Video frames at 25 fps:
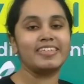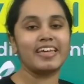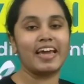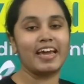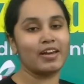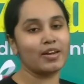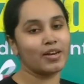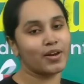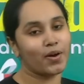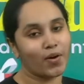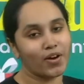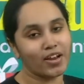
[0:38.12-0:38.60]

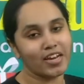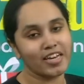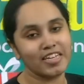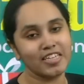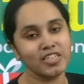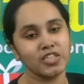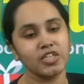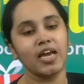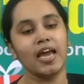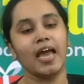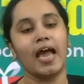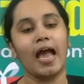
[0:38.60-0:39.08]
and
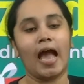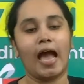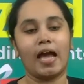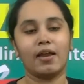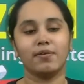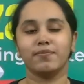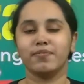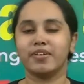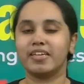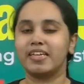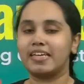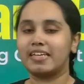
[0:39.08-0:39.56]
knowledge
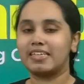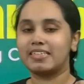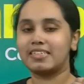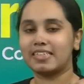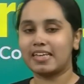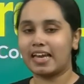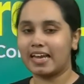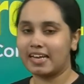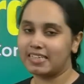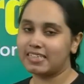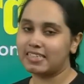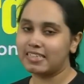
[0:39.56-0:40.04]
and win
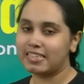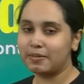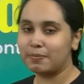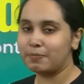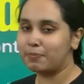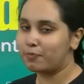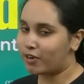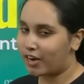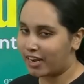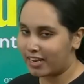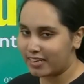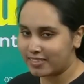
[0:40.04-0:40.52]
exciting
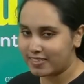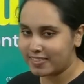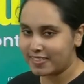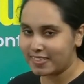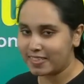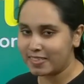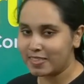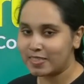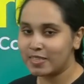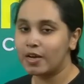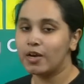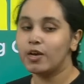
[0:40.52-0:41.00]

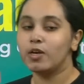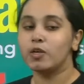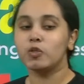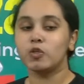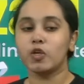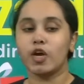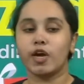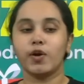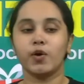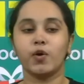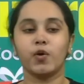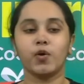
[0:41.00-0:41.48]
prizes. So
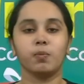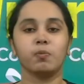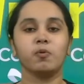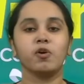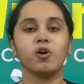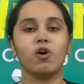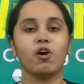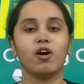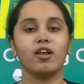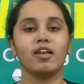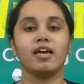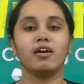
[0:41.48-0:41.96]
I hope you
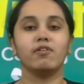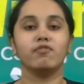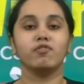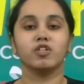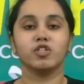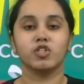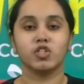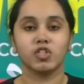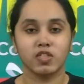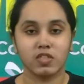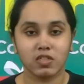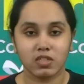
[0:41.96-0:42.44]
all have
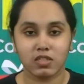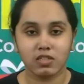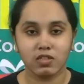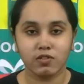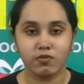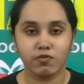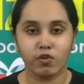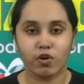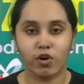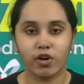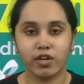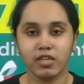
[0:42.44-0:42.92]
registered
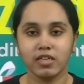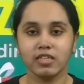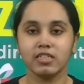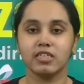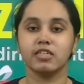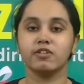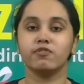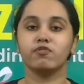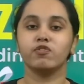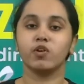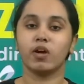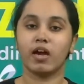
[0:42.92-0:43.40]
for it.
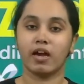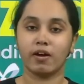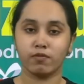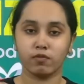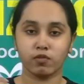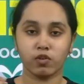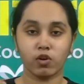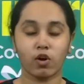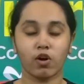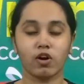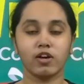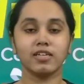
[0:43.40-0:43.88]
If you have
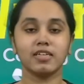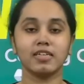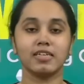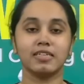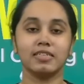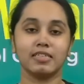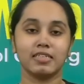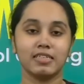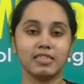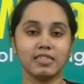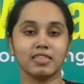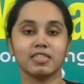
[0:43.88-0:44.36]
not, in
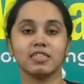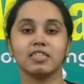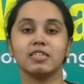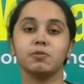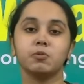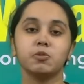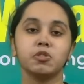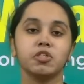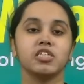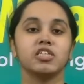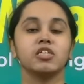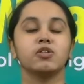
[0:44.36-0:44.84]
the
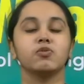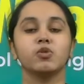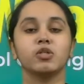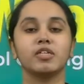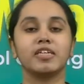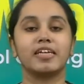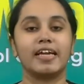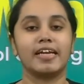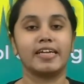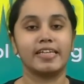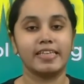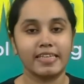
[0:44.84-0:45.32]
description you would
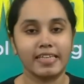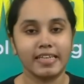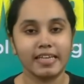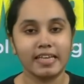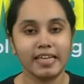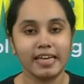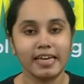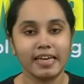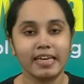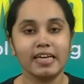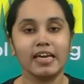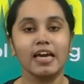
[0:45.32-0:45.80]
get the
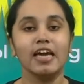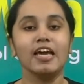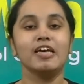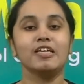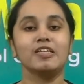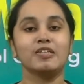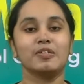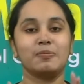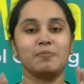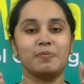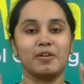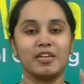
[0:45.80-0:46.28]
link,
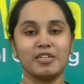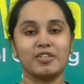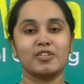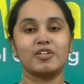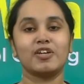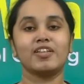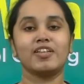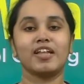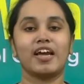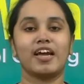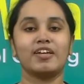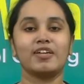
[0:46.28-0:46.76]
so make
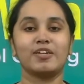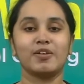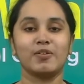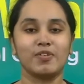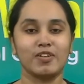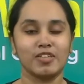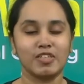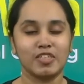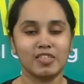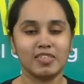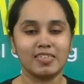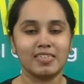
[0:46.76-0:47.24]
sure that you
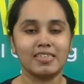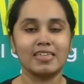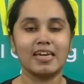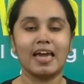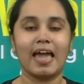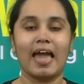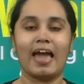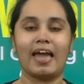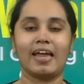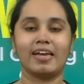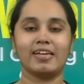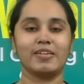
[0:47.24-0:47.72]
register
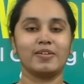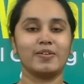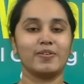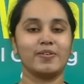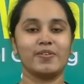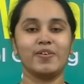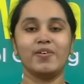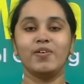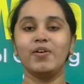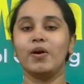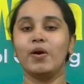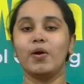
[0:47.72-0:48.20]
and, you
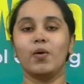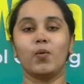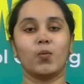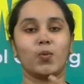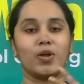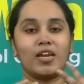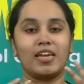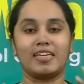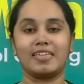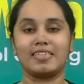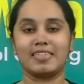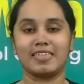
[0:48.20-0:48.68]
know,
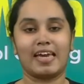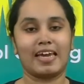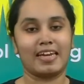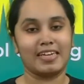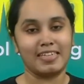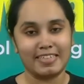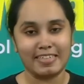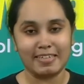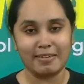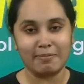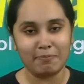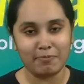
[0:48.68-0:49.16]
win
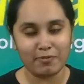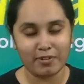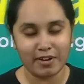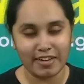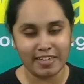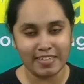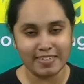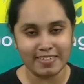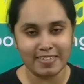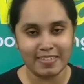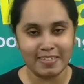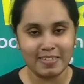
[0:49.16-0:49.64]
exciting
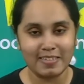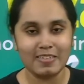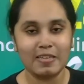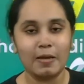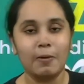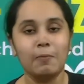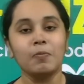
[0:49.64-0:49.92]
prizes.